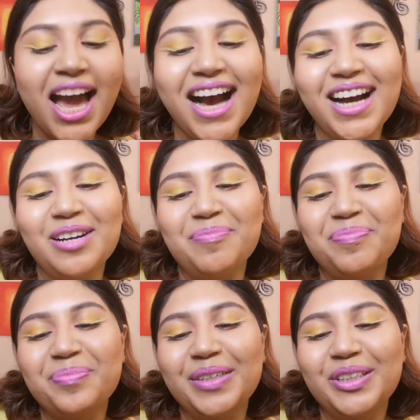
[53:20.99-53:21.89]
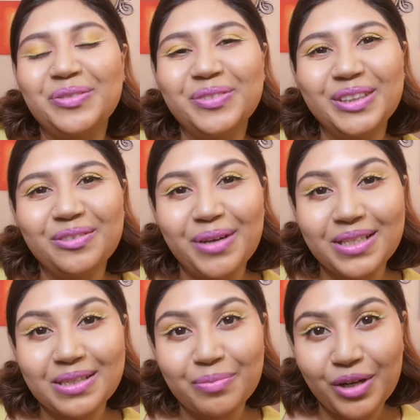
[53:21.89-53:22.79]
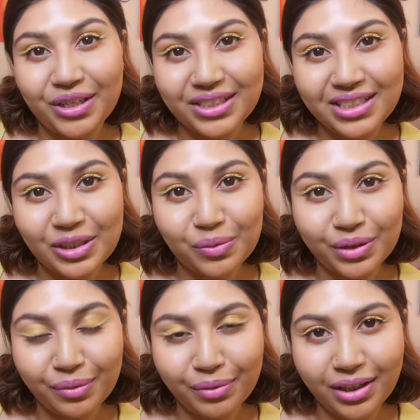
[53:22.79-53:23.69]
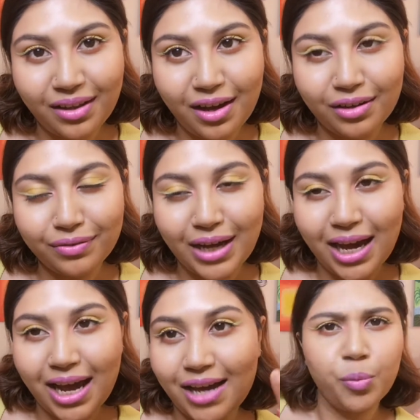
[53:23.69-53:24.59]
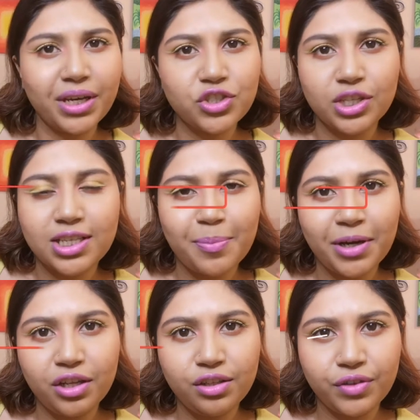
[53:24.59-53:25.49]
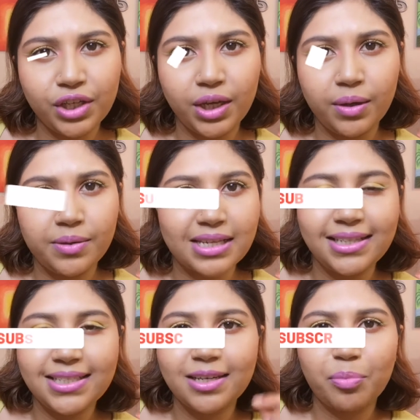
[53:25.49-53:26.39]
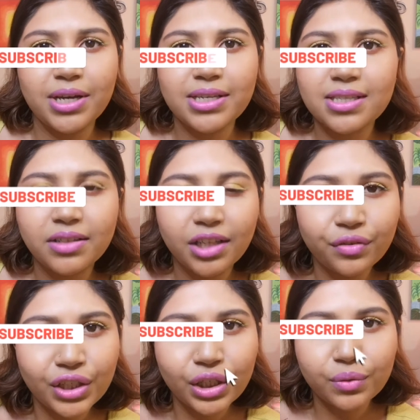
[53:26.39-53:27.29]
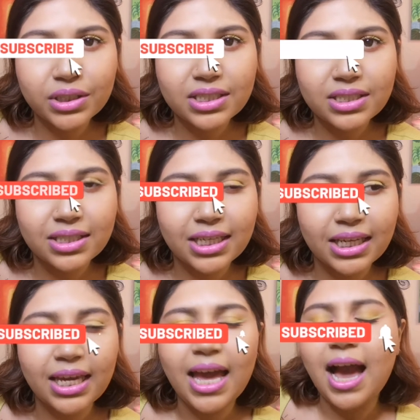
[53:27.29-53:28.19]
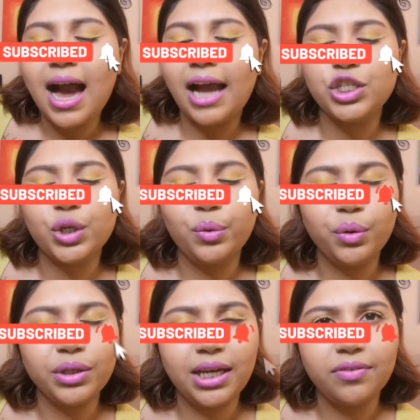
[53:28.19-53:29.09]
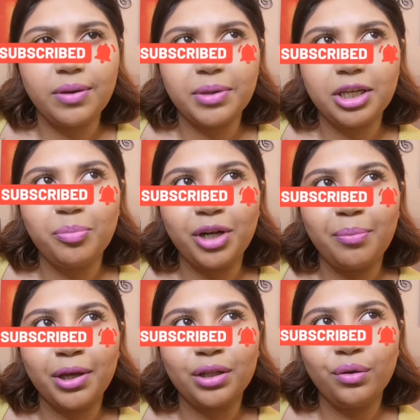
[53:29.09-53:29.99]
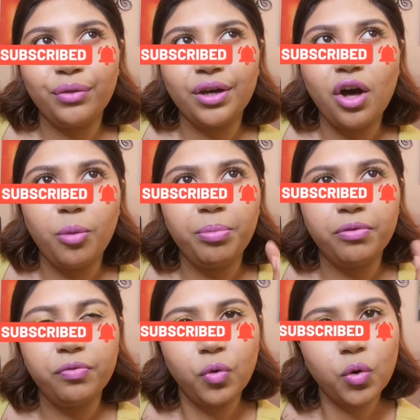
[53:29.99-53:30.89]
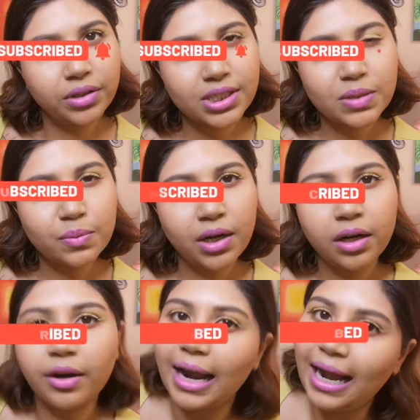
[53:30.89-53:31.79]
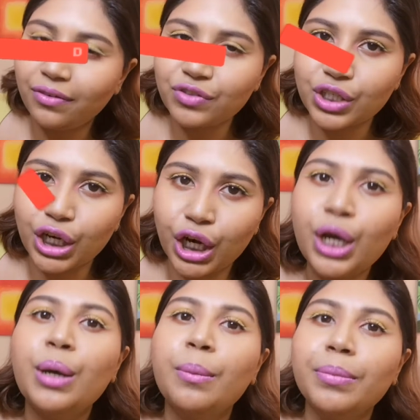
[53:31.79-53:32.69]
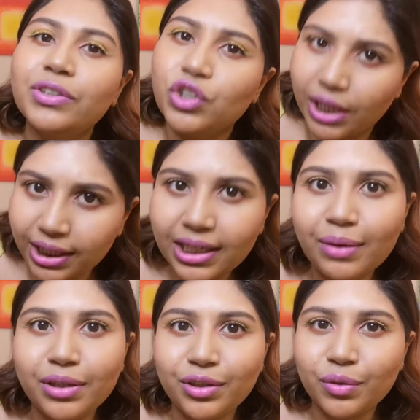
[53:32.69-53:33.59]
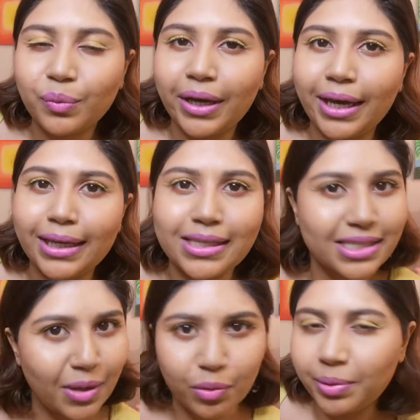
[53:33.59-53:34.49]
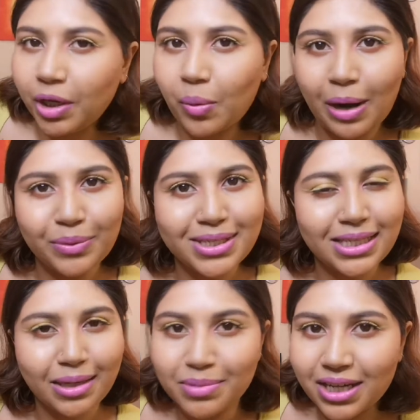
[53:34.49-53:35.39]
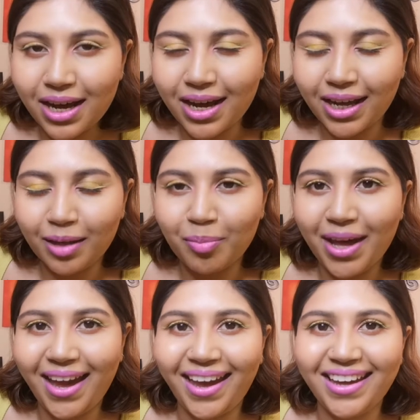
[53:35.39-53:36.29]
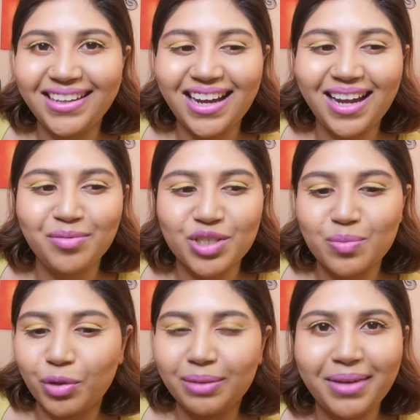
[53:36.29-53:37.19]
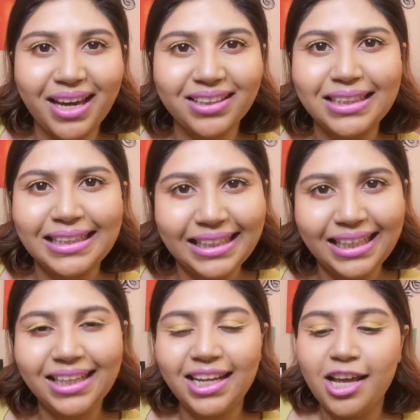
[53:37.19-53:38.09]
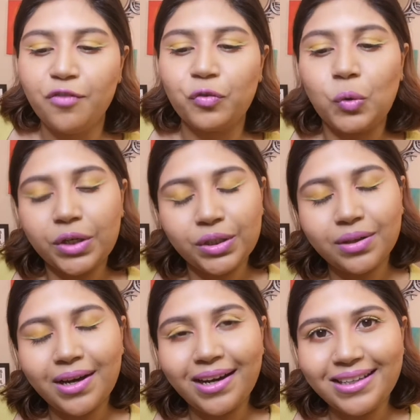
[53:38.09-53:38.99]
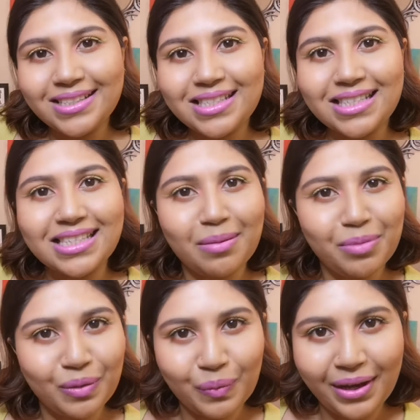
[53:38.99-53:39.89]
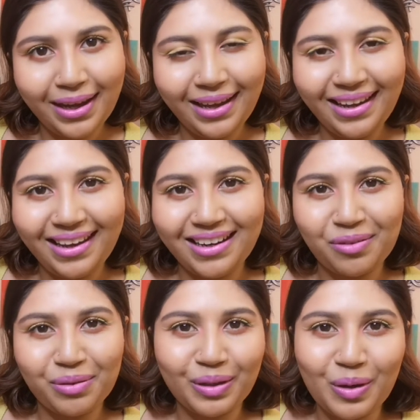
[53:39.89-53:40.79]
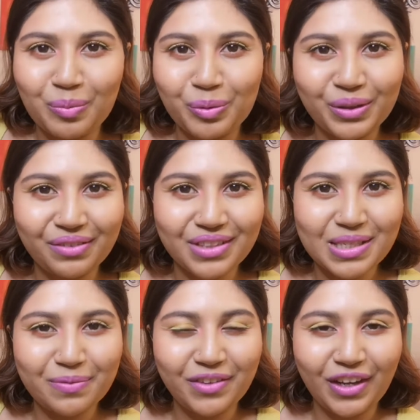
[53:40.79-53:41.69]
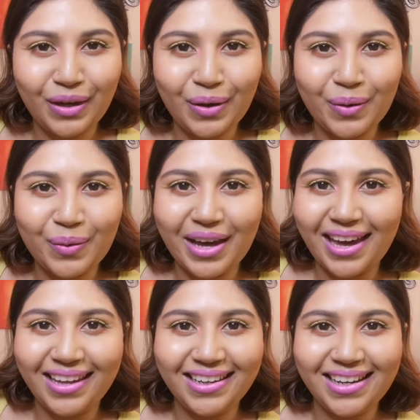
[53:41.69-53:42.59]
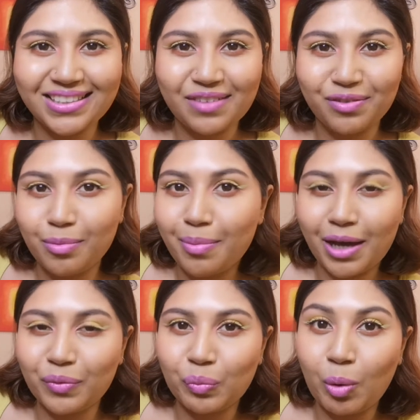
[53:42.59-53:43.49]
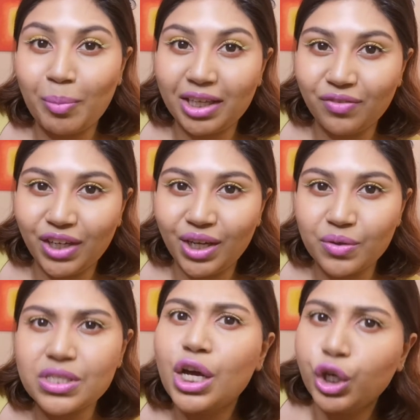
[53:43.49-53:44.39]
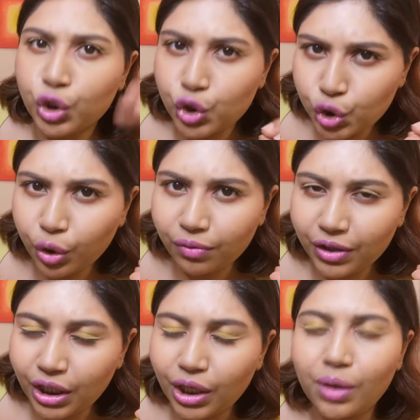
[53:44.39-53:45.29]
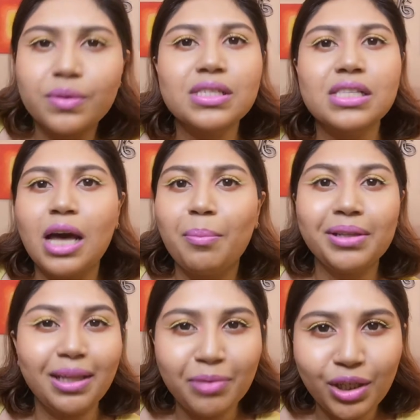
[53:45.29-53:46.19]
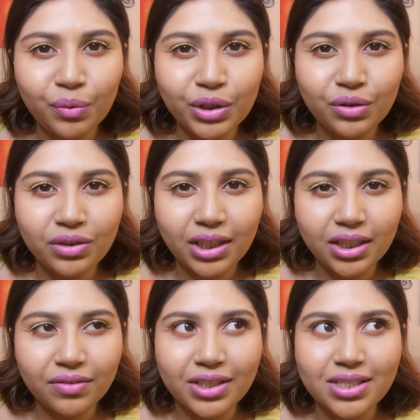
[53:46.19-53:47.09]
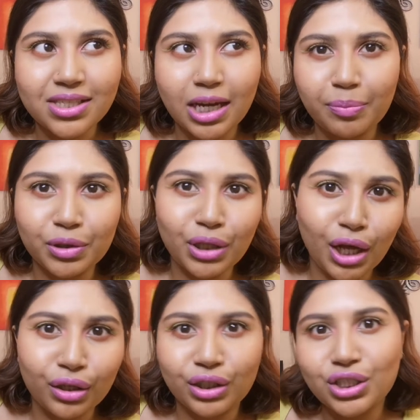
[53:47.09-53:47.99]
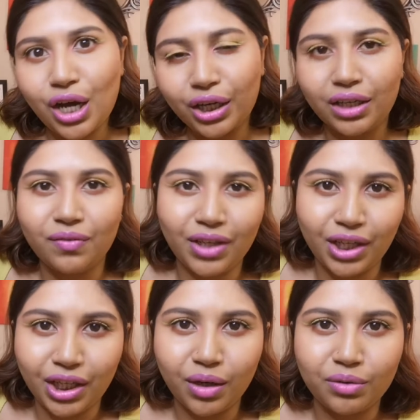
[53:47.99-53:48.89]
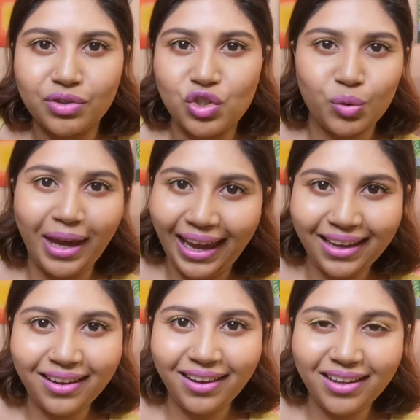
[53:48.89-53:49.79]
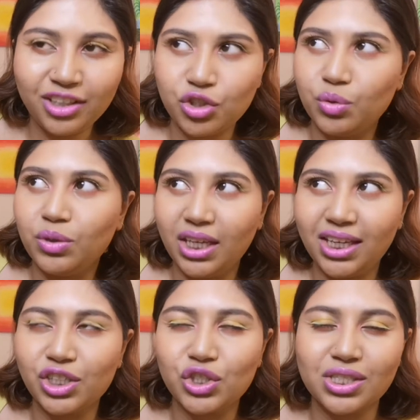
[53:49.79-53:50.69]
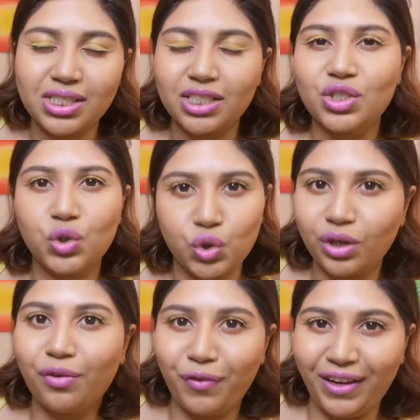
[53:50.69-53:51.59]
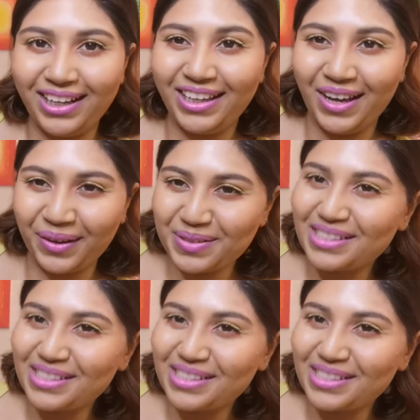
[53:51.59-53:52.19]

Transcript: But hopefully you found some products that you really, really love. I hope you guys checked out my other videos. I did a press-on nail video recently. I don't know yet if I'm going to put up my clothing haul before this one or after. But check it out either way because they will be around the same time, and I'm just bringing back the heat for you guys since I've been away, and I really hope you love this video, and I'll definitely be back with more makeup videos, shorter videos. But let me know what you think of this type of long talking video. Did you hate it? Did you think I should stick to shorter videos?